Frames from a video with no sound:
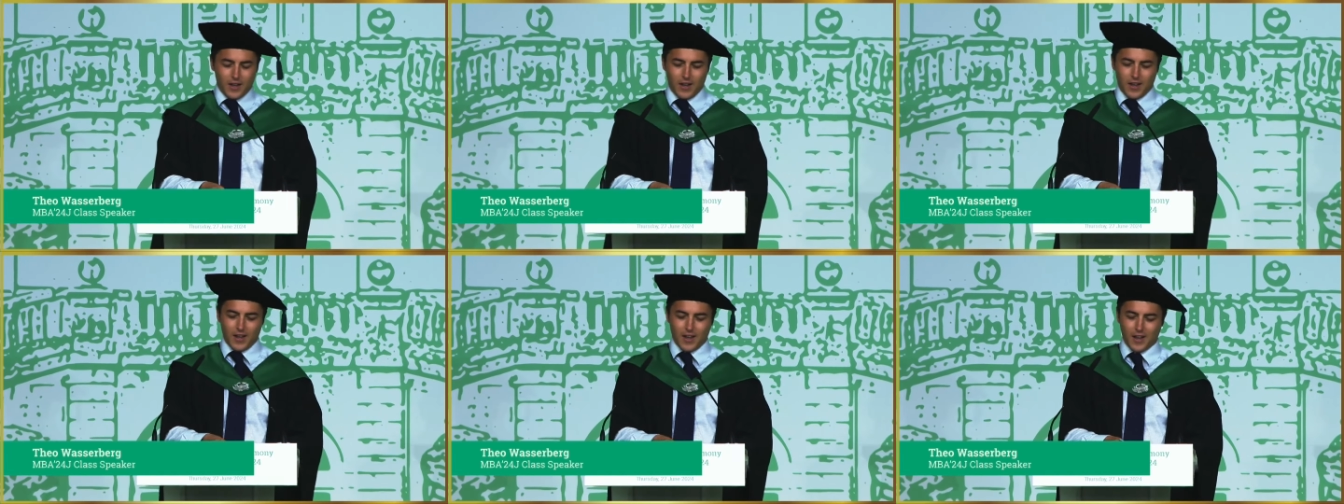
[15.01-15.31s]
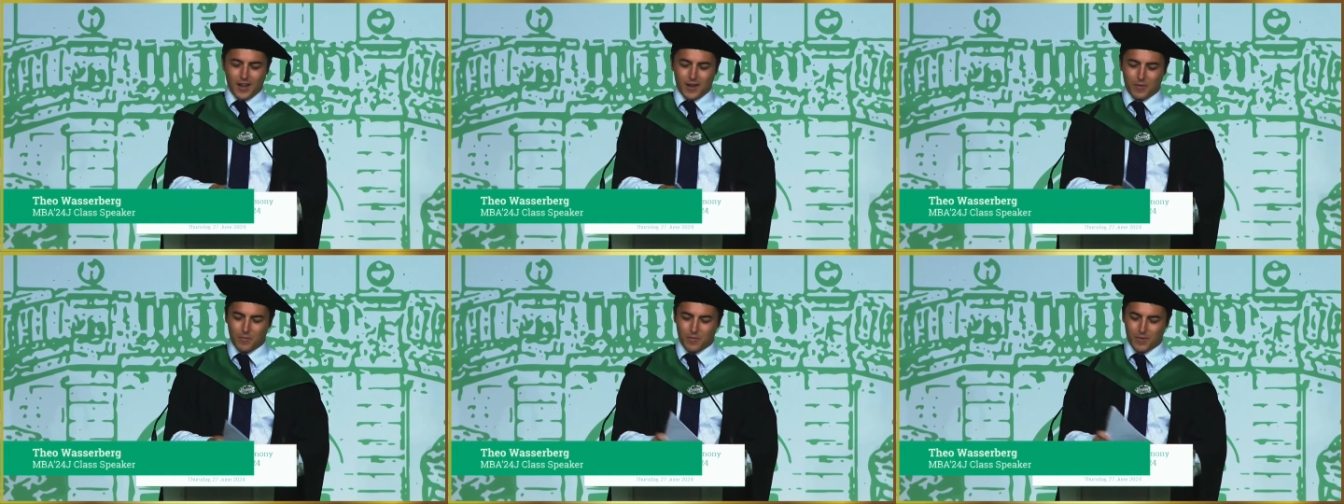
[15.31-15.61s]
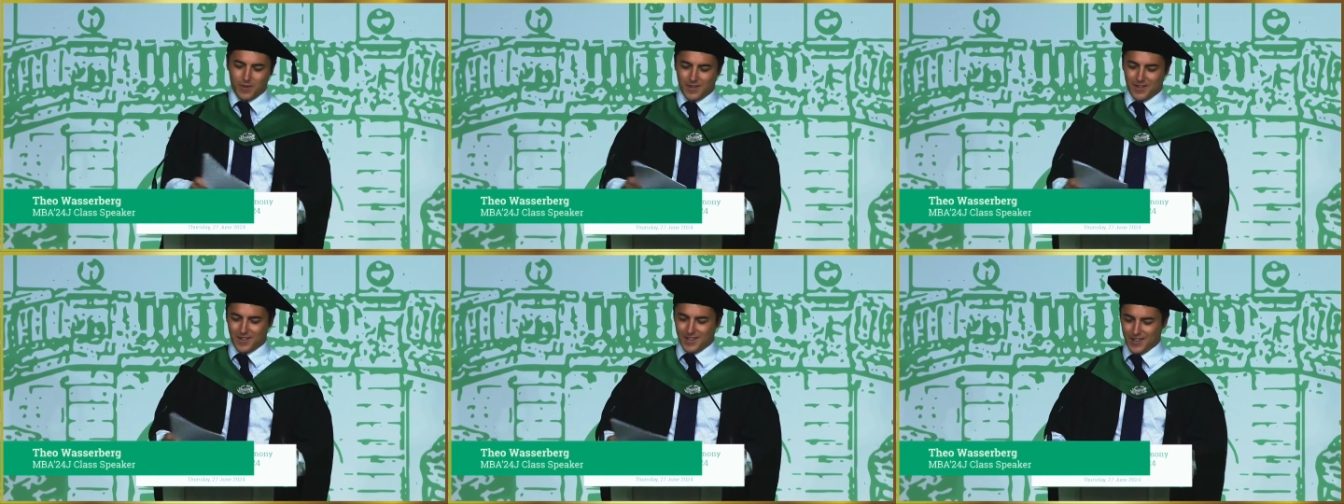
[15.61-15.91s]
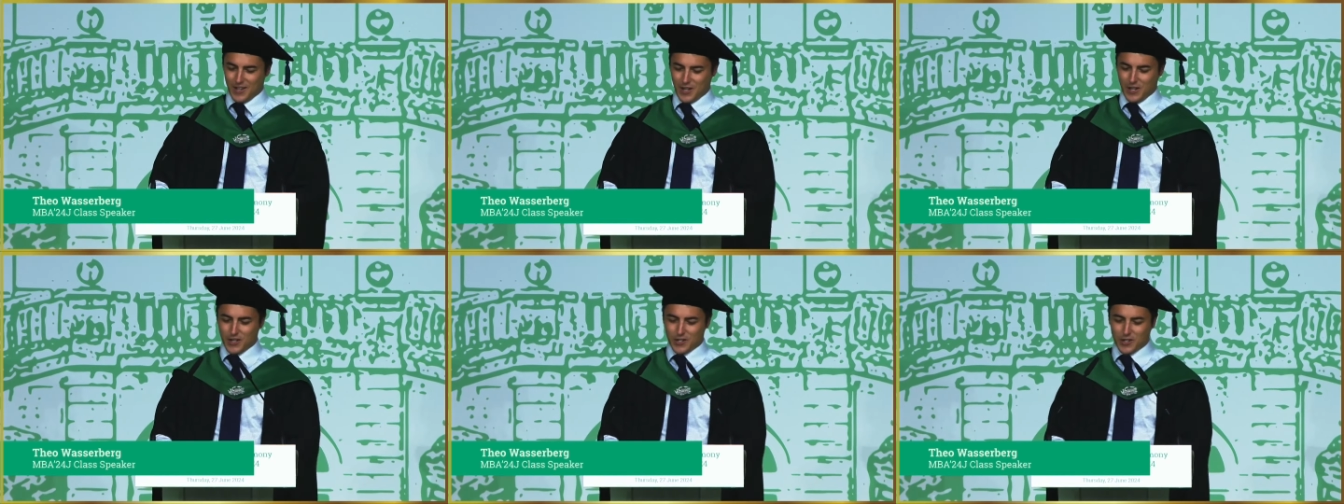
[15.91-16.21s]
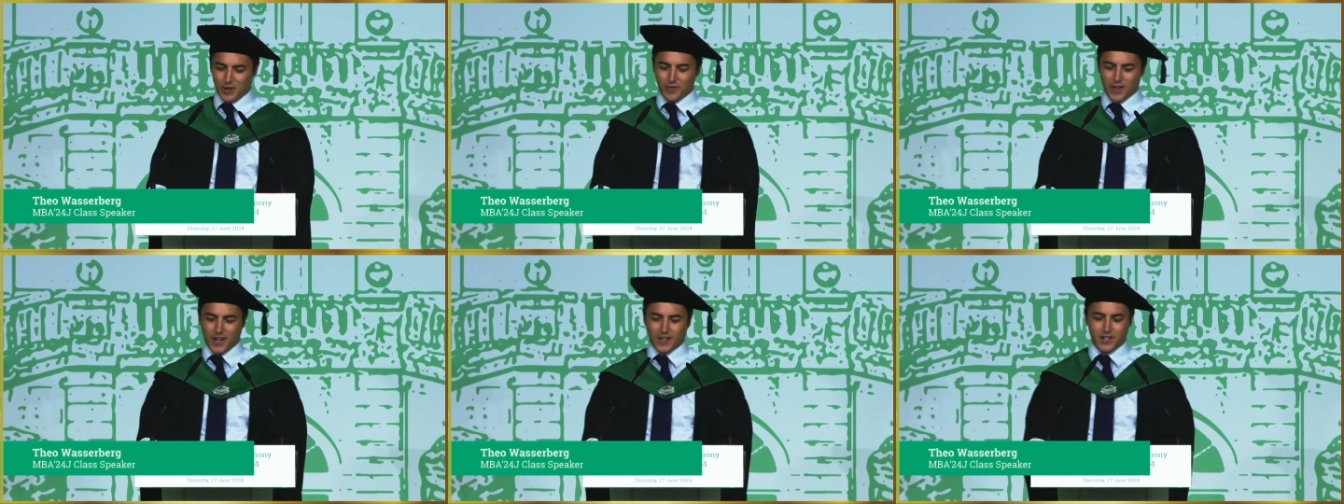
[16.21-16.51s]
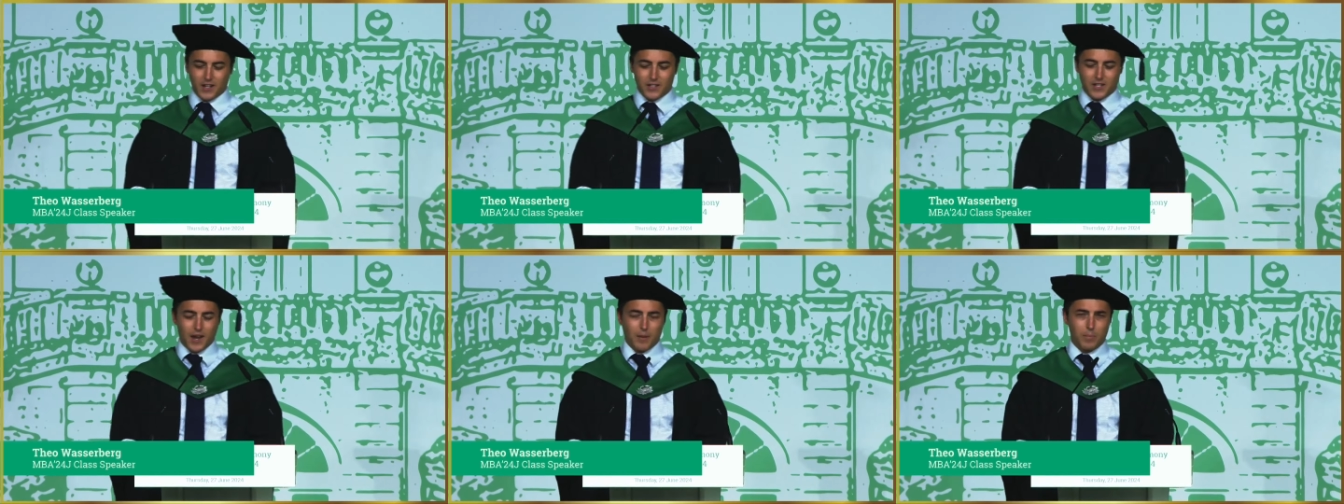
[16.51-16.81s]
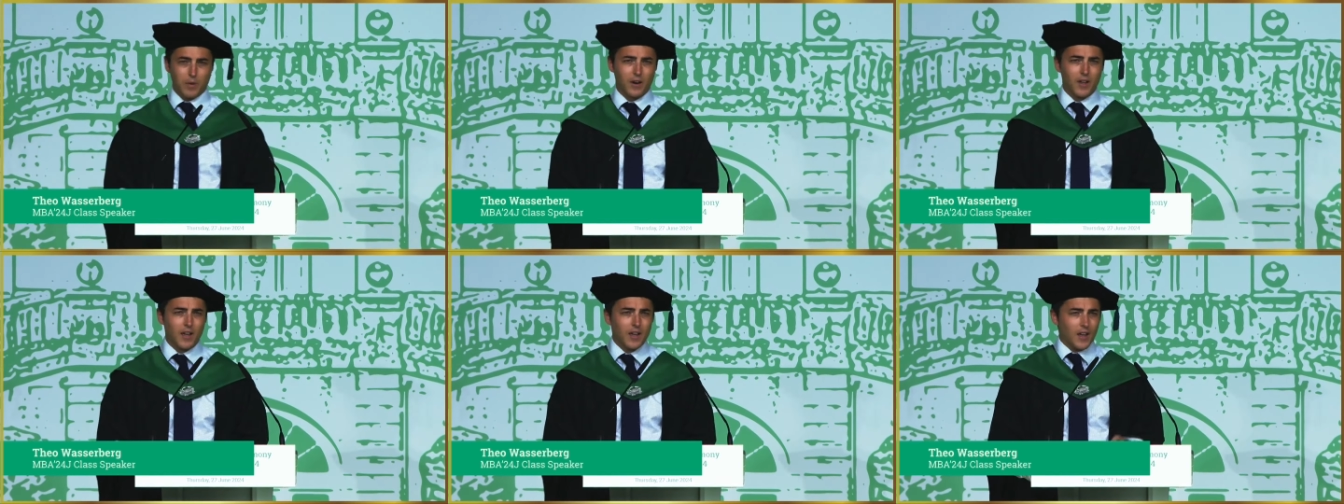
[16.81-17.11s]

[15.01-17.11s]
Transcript: Um, so if that does happen.